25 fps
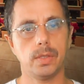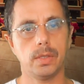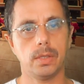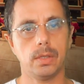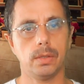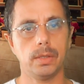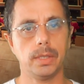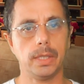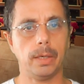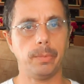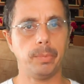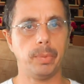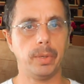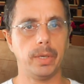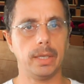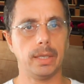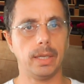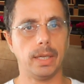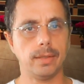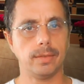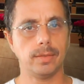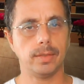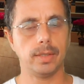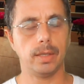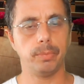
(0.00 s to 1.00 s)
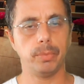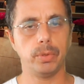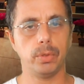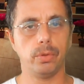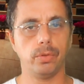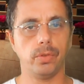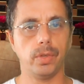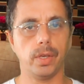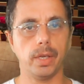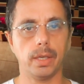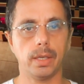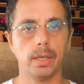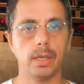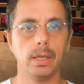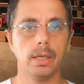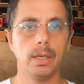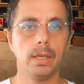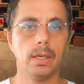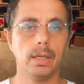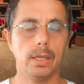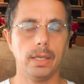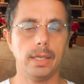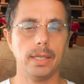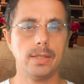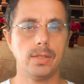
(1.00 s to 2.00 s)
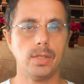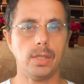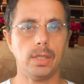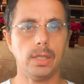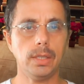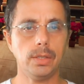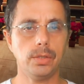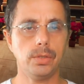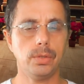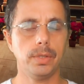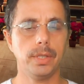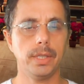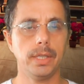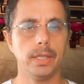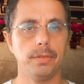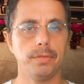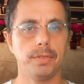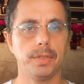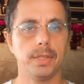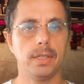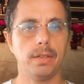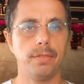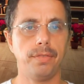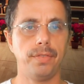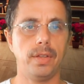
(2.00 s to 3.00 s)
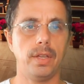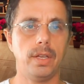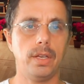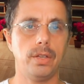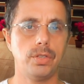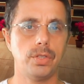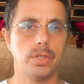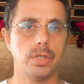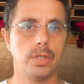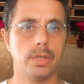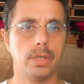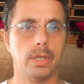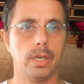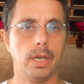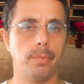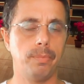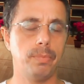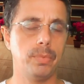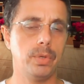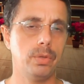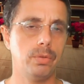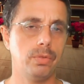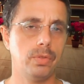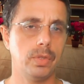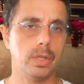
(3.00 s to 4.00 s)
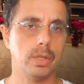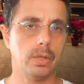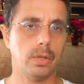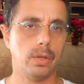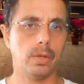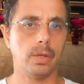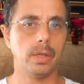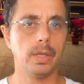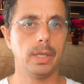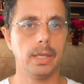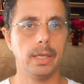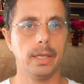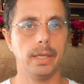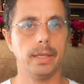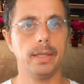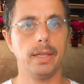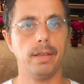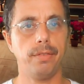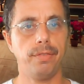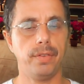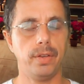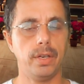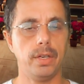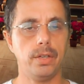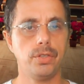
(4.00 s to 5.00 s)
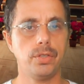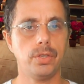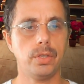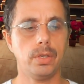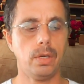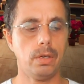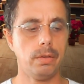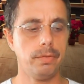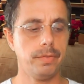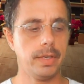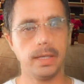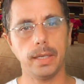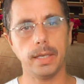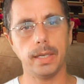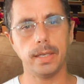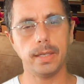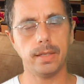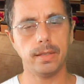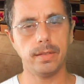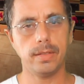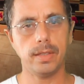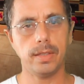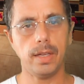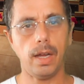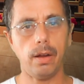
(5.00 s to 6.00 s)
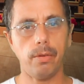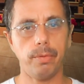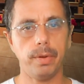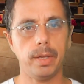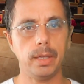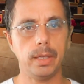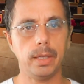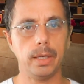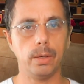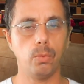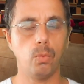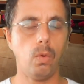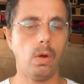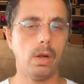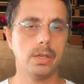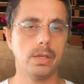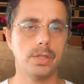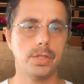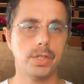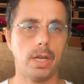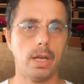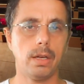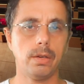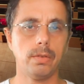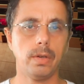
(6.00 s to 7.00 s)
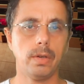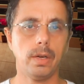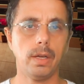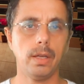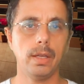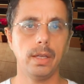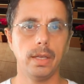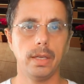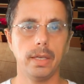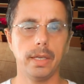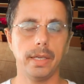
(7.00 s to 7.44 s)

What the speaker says: contemporary classical music? It's hard to give a definition, a musical definition of it. It is not really one genre.